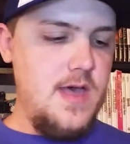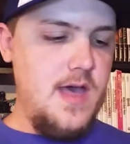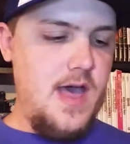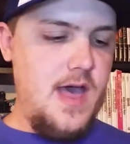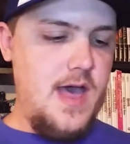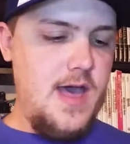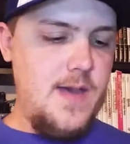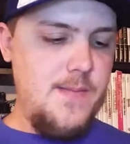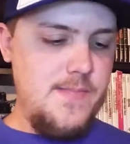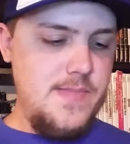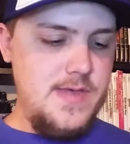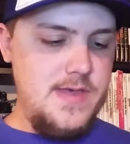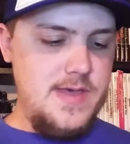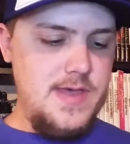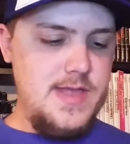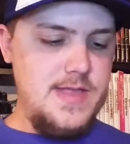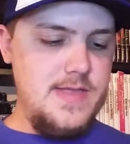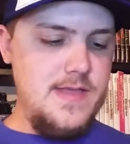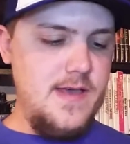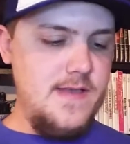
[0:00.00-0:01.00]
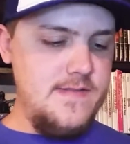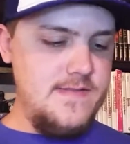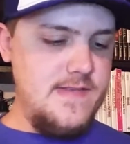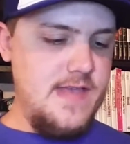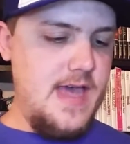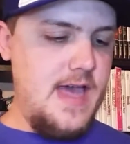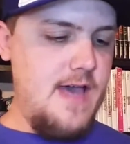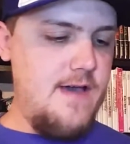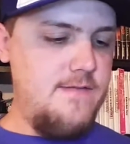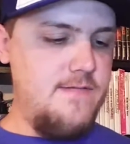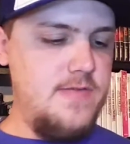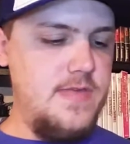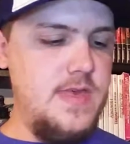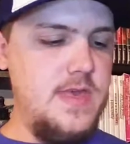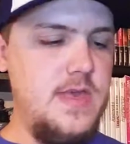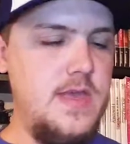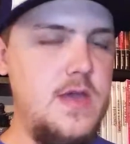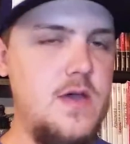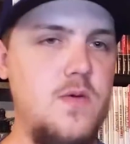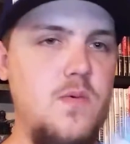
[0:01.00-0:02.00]
It does have
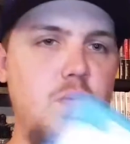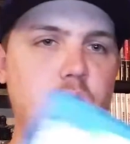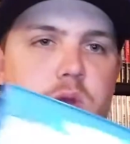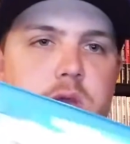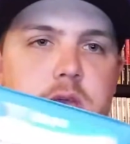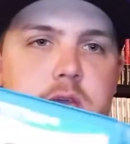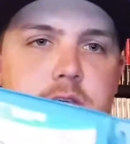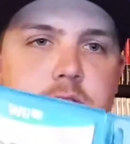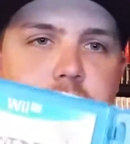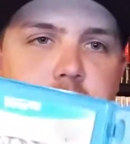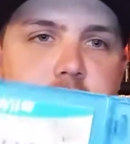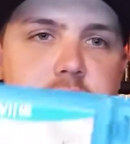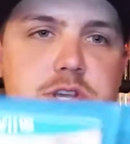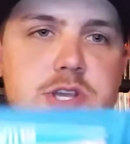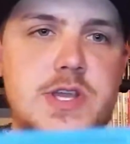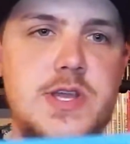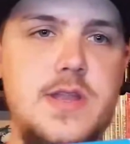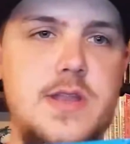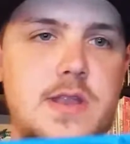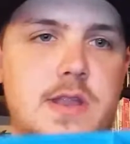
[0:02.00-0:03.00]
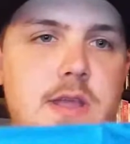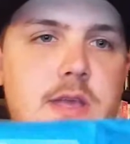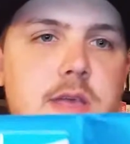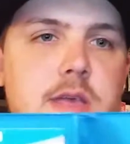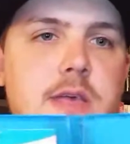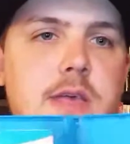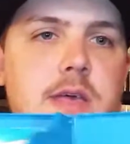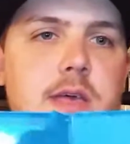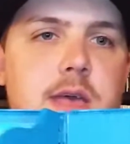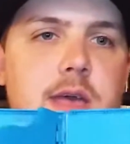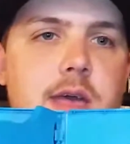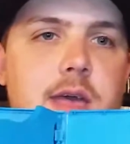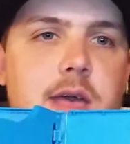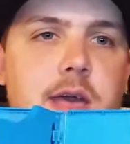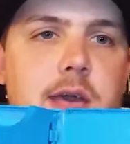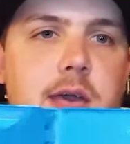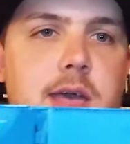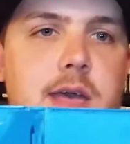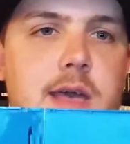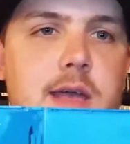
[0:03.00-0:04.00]
the Wii version
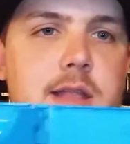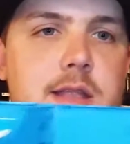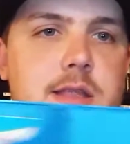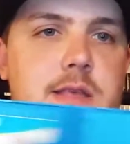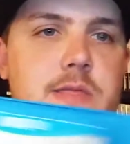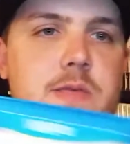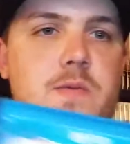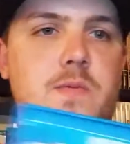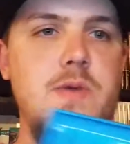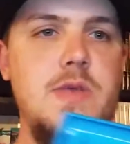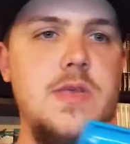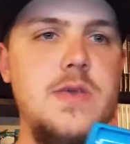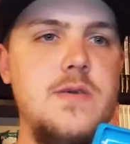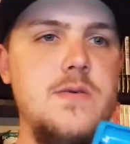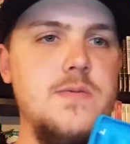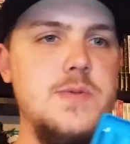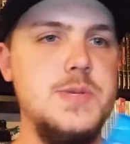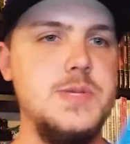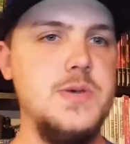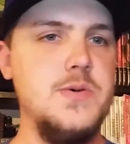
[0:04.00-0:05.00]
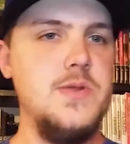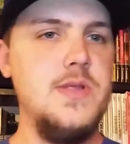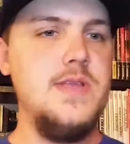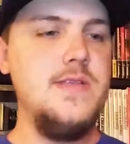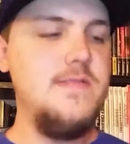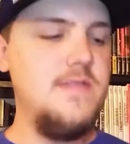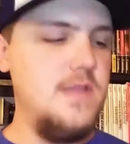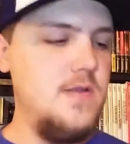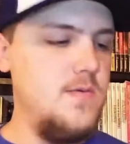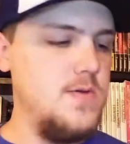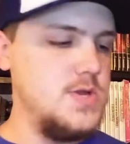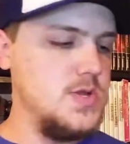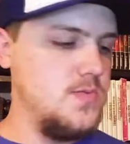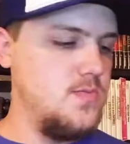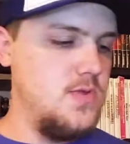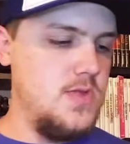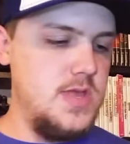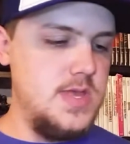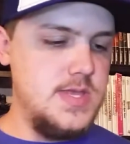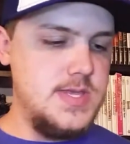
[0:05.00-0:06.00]
and the Wii U, so it is the original
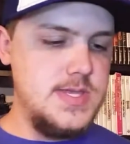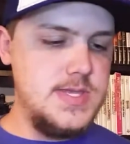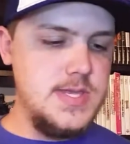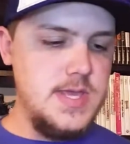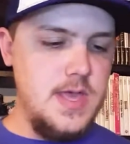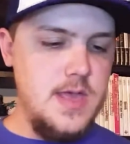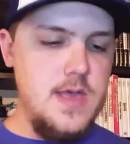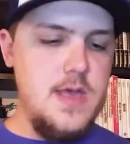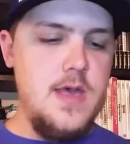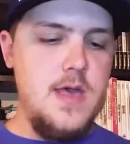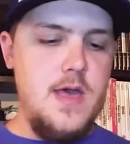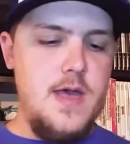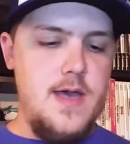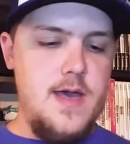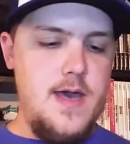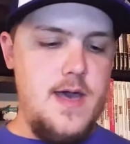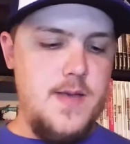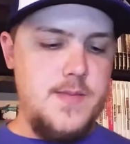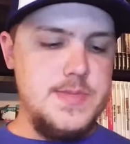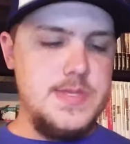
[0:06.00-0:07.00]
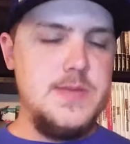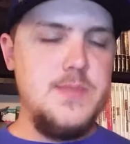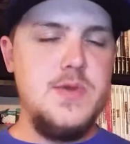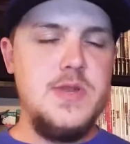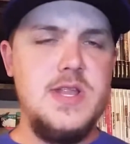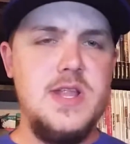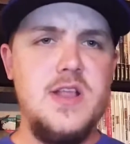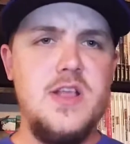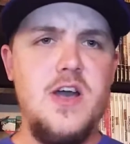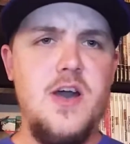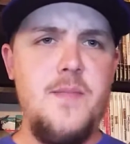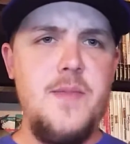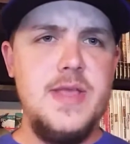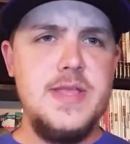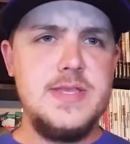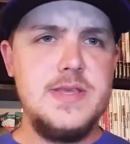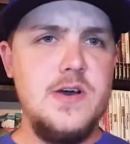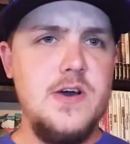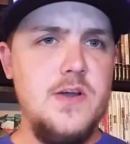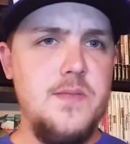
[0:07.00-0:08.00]
release. Someone did
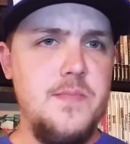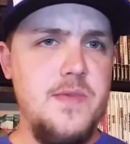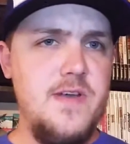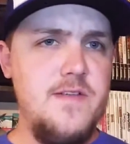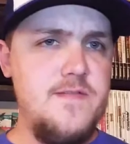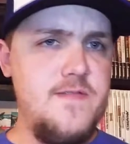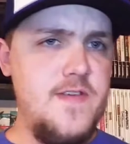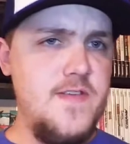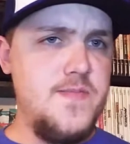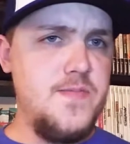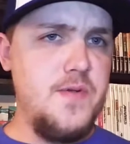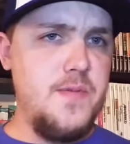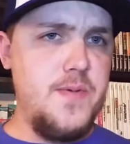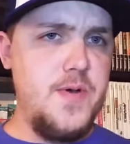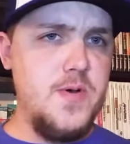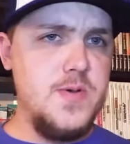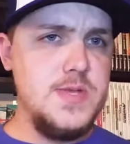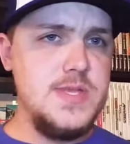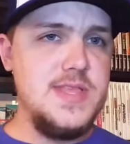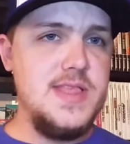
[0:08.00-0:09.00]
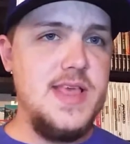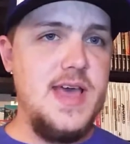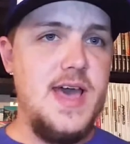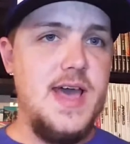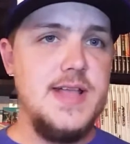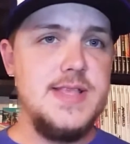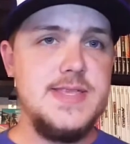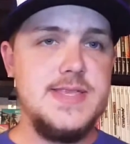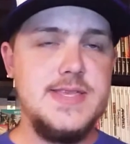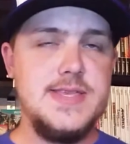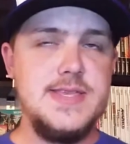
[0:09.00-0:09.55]
comment on my Facebook post that